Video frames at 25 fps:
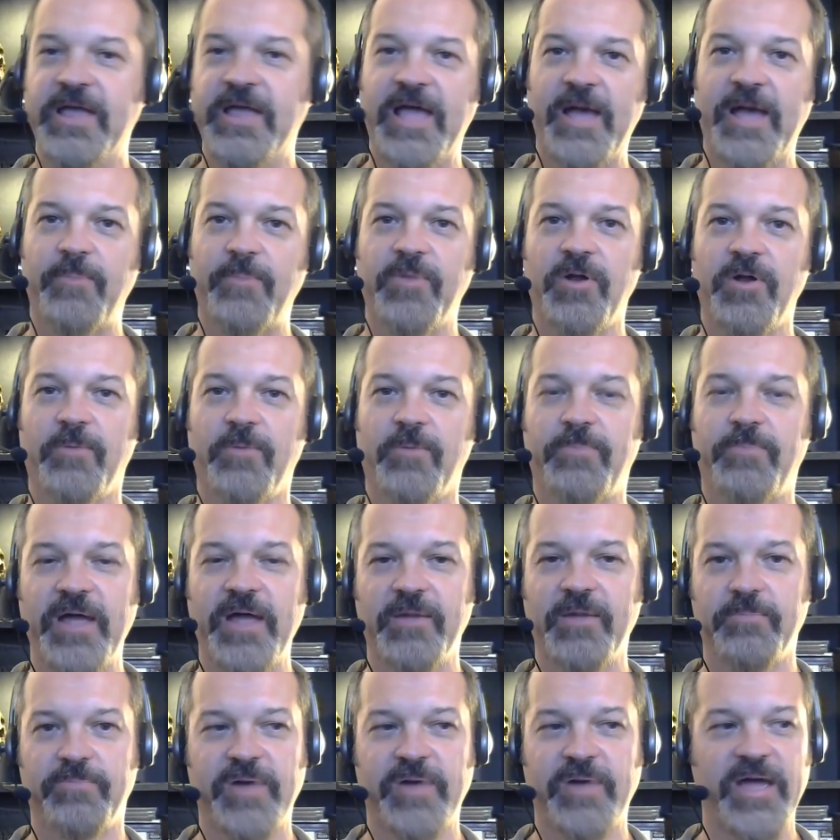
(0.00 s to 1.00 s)
By
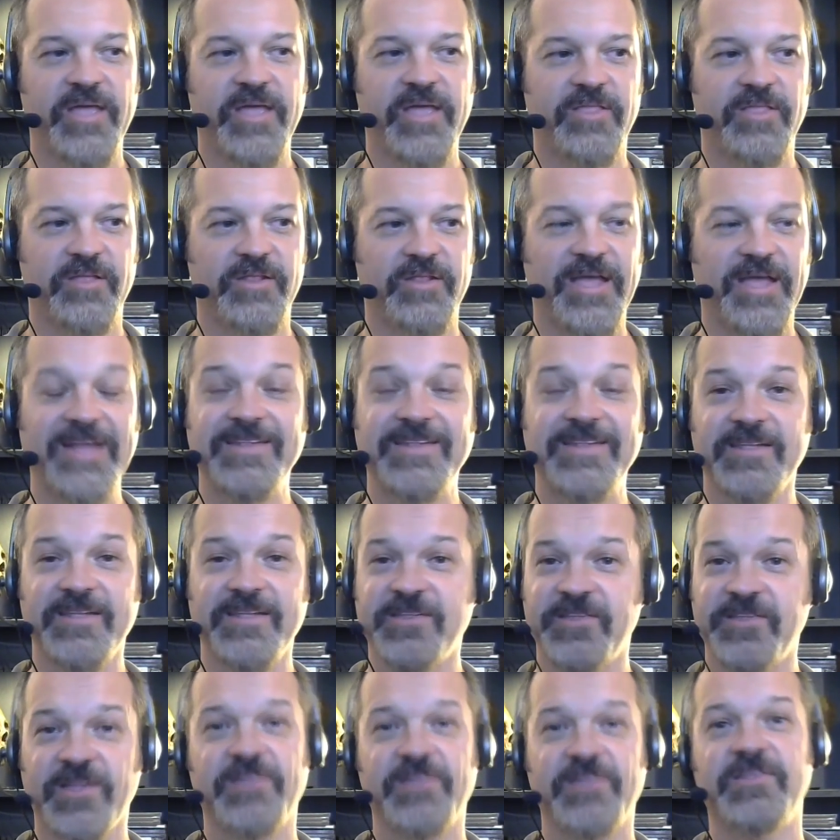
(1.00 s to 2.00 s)
the
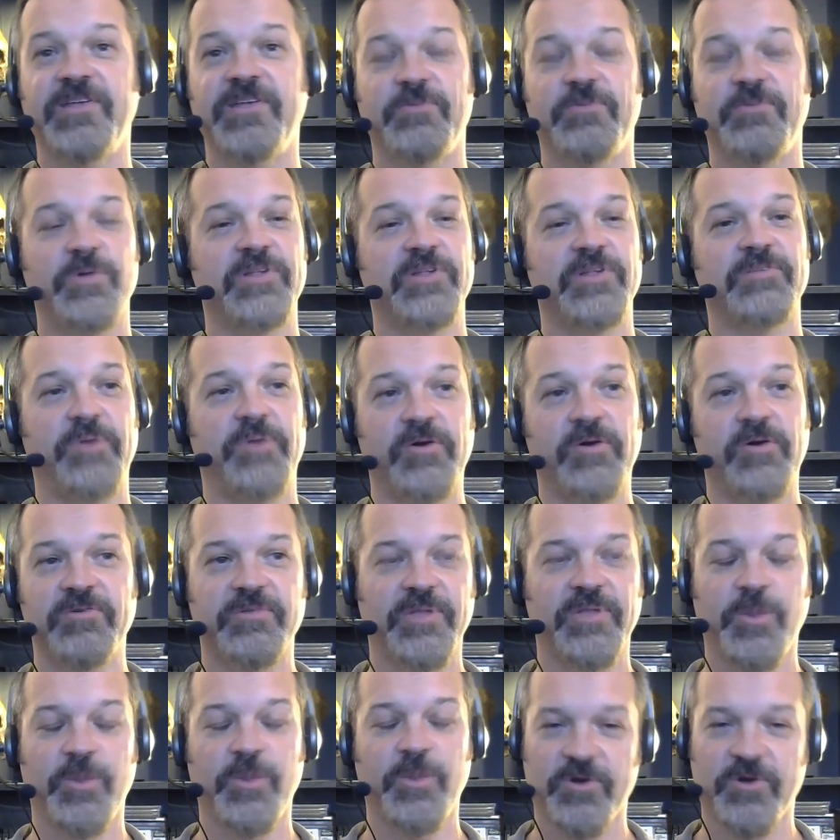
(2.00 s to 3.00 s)
1960s, we
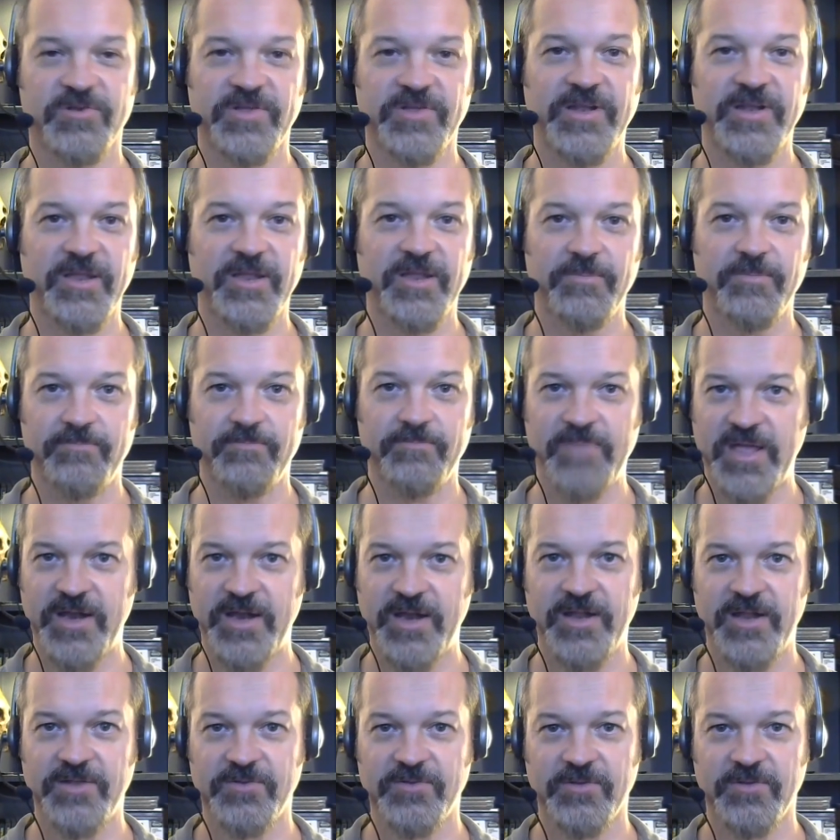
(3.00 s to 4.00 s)
supposedly were sending
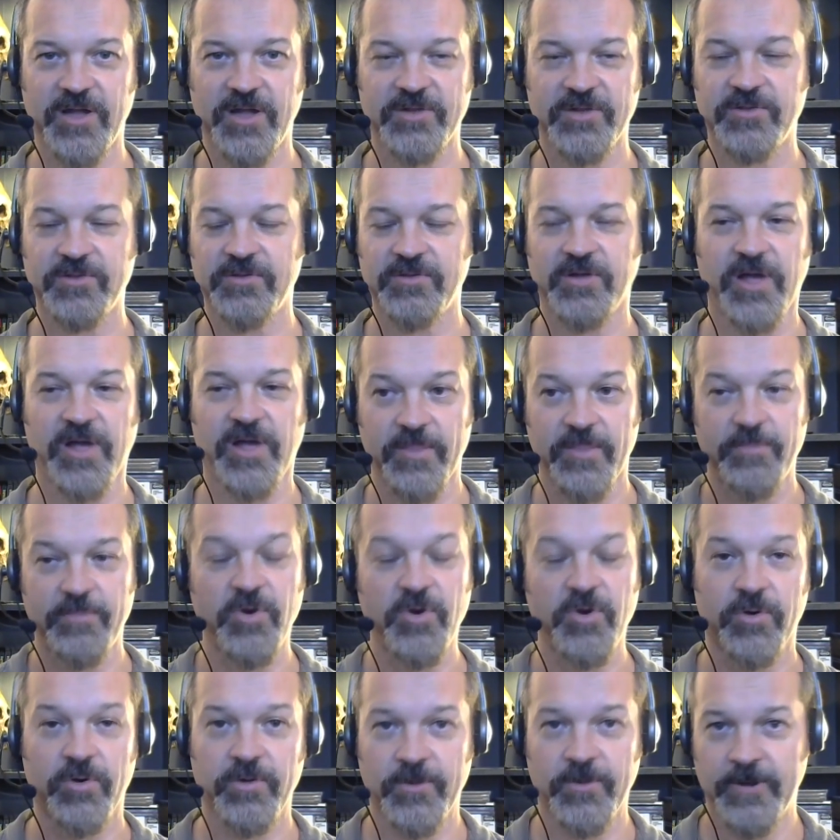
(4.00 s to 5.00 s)
men on the
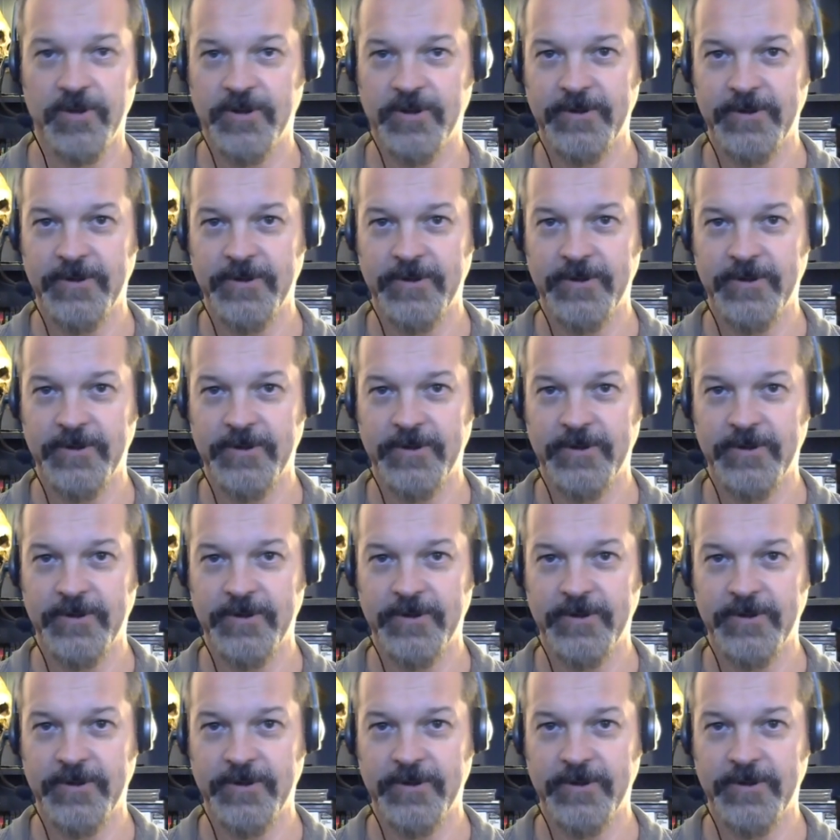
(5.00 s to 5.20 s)
moon,